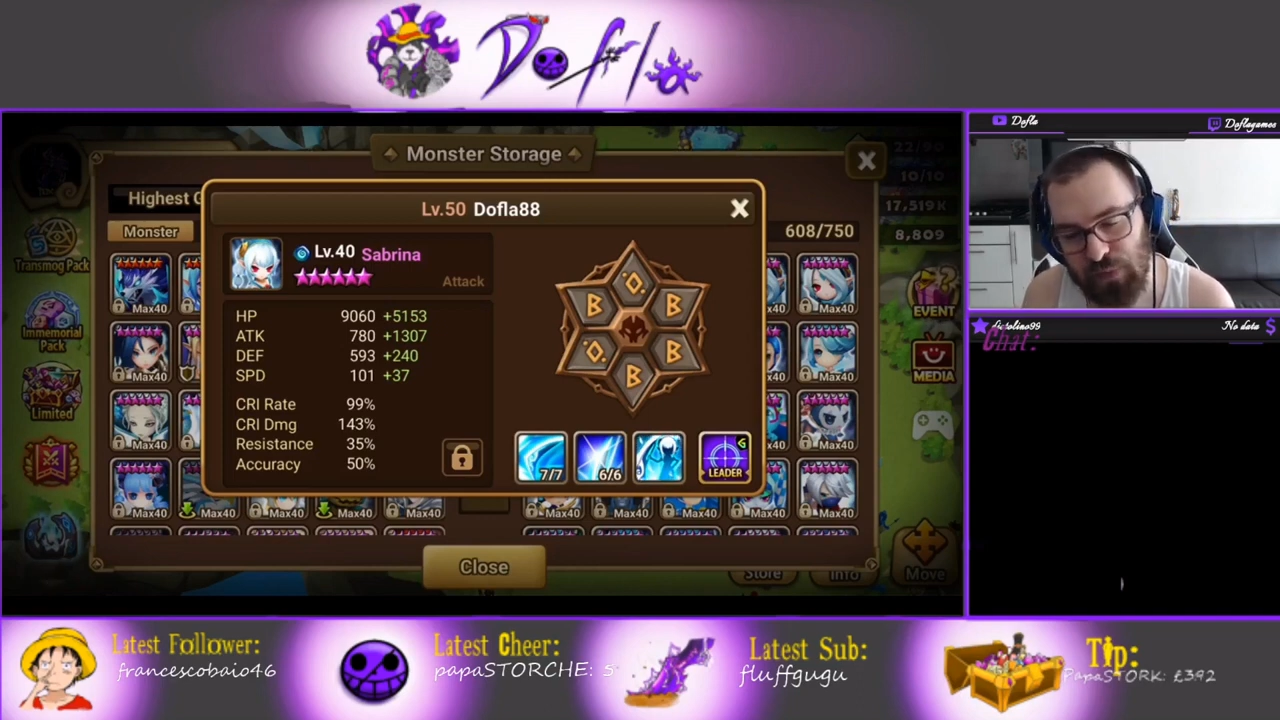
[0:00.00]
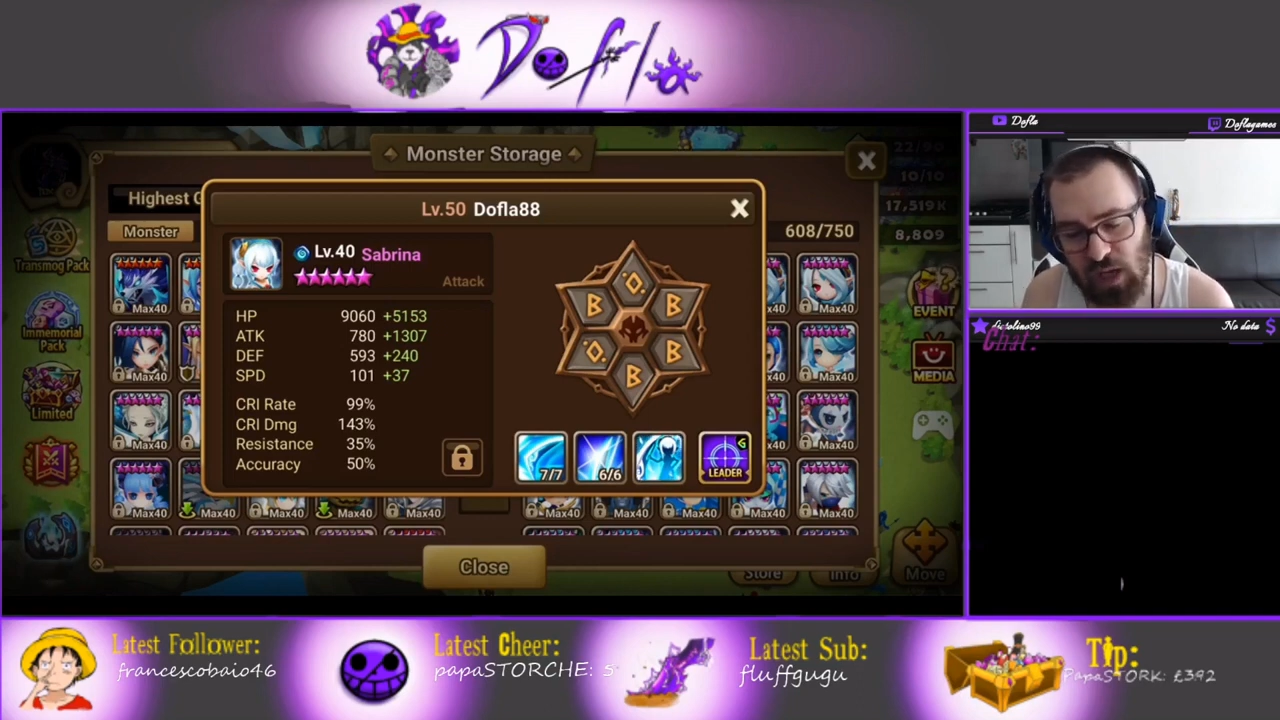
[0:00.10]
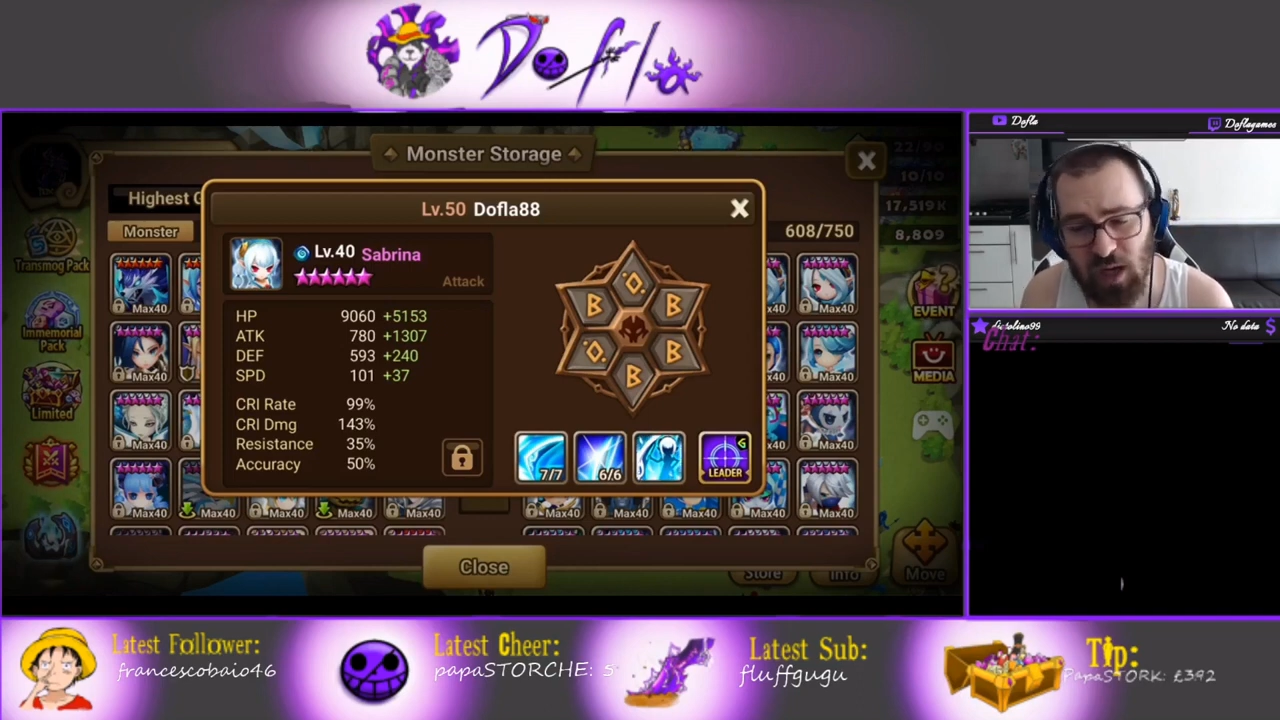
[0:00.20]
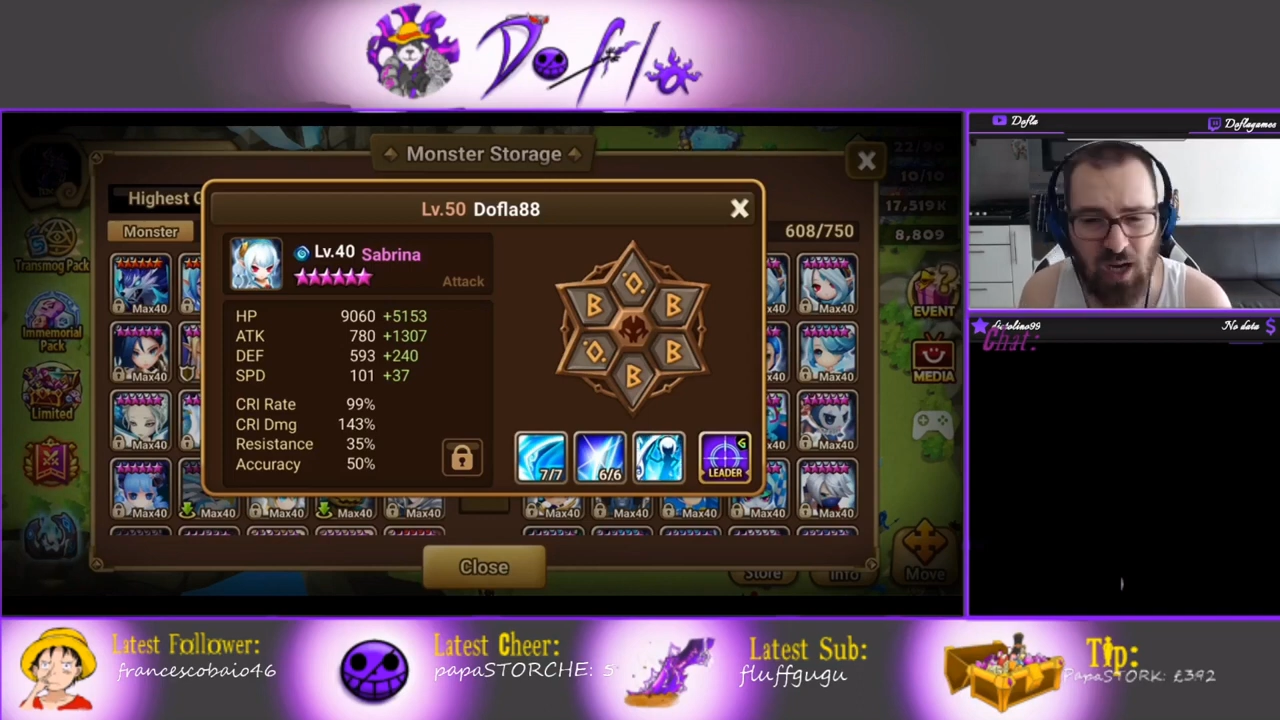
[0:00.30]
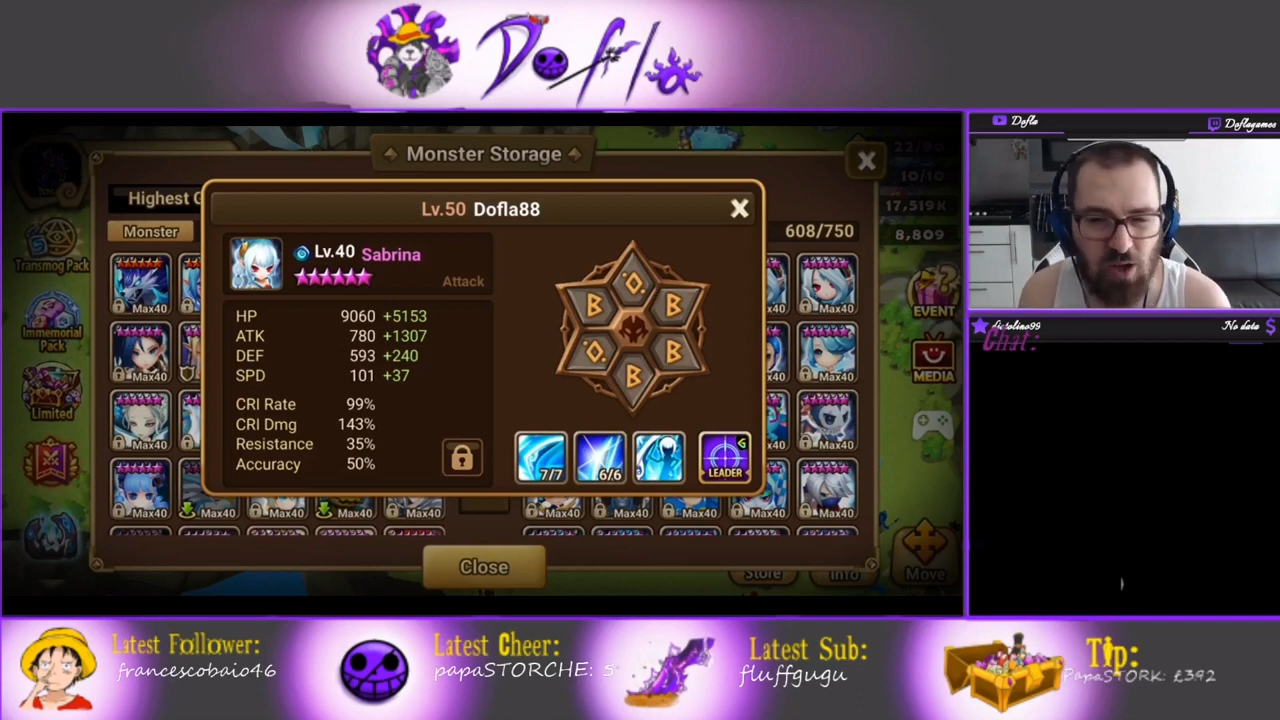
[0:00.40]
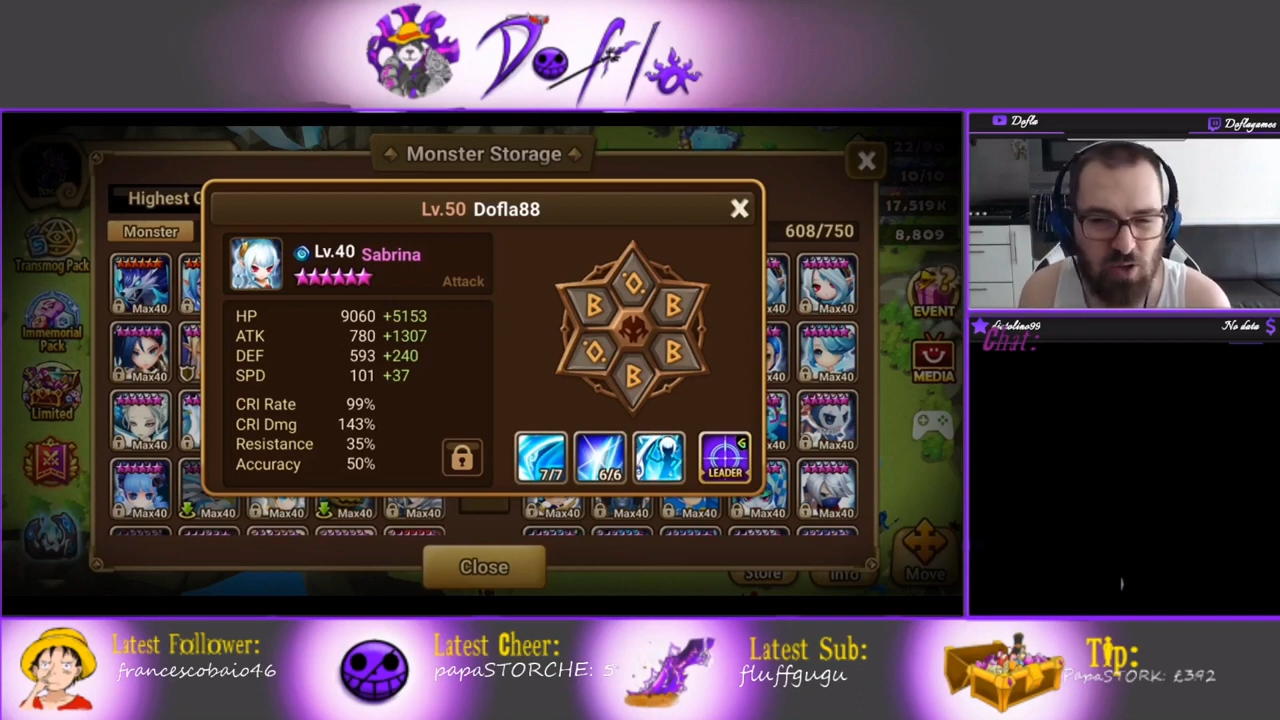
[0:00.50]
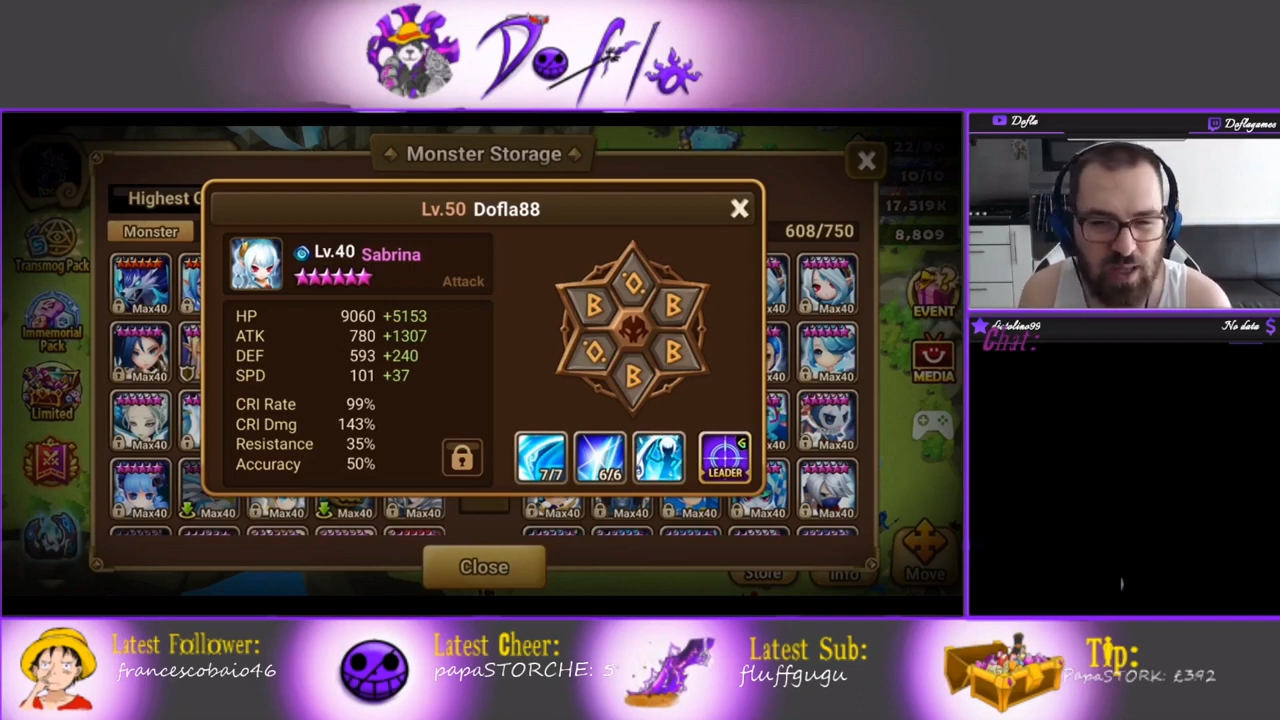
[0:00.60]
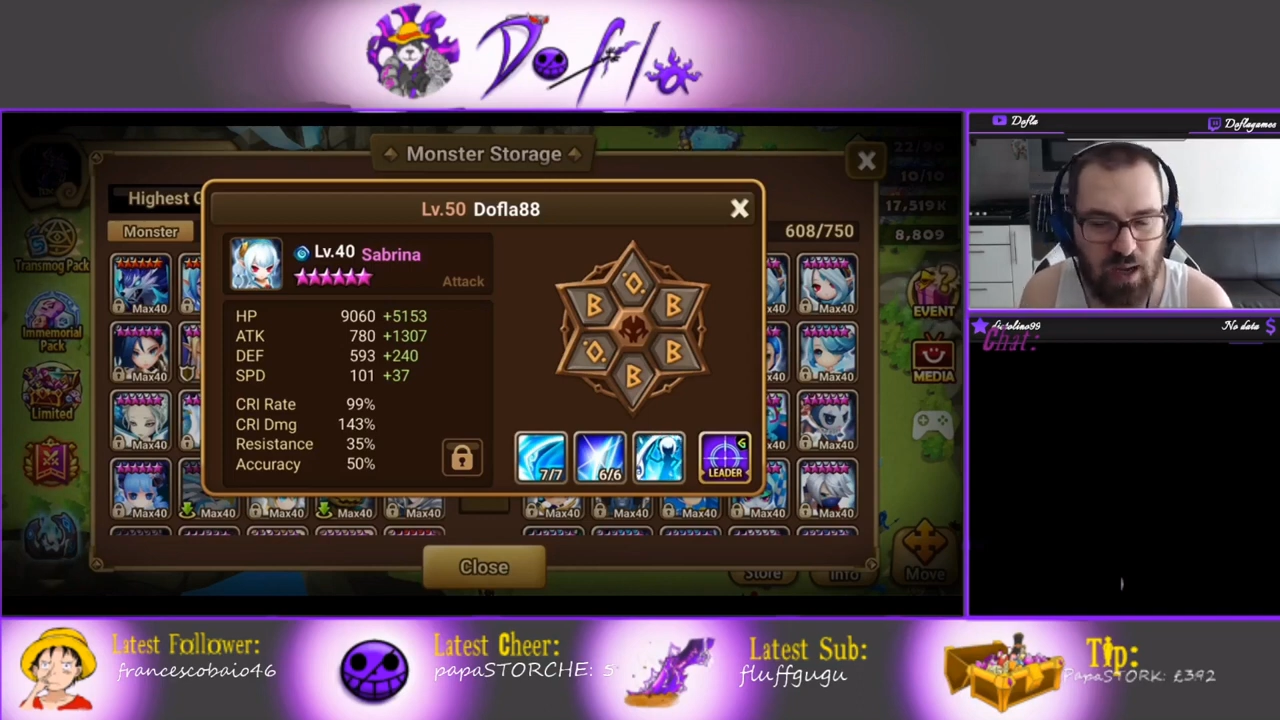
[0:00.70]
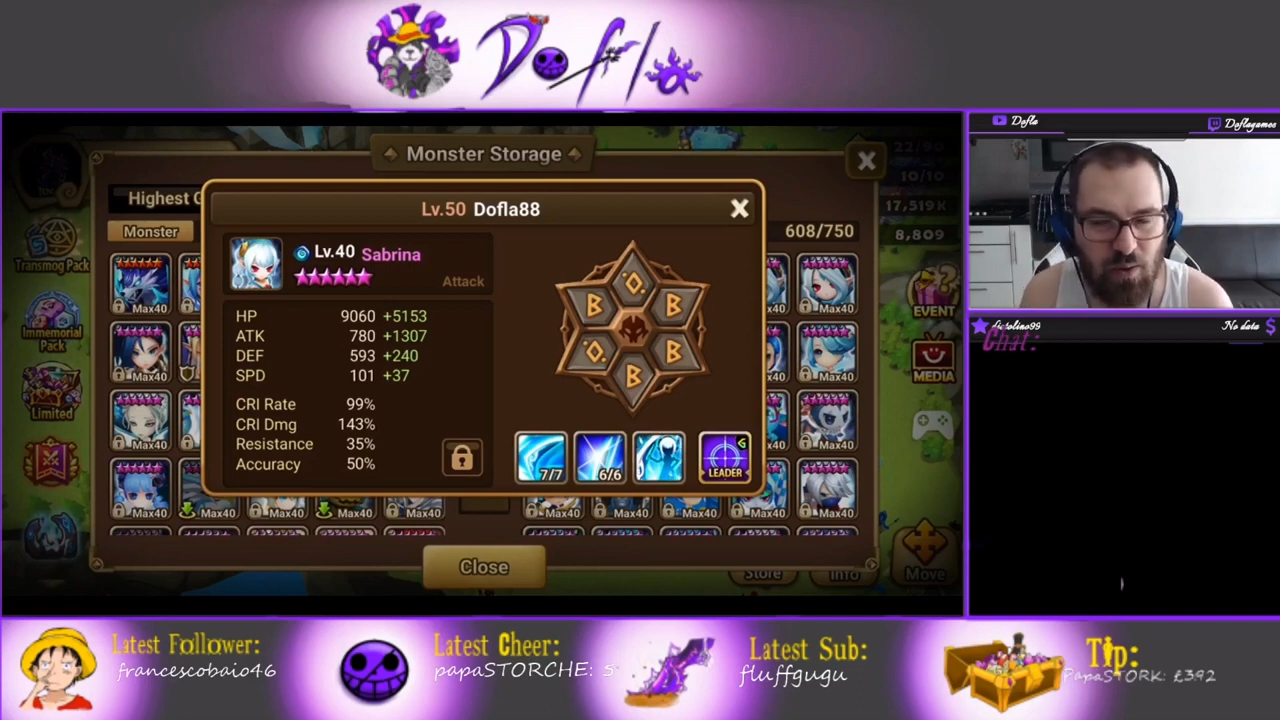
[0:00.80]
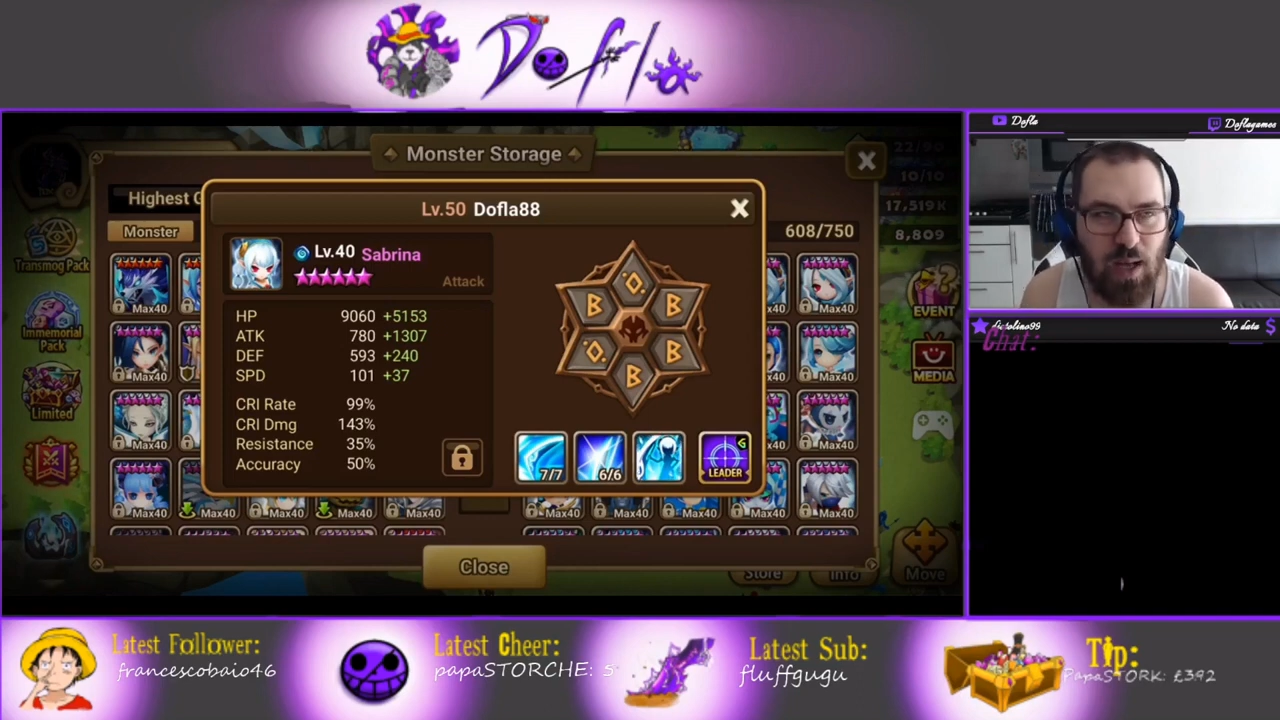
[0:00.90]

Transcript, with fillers: you're not gonna do that.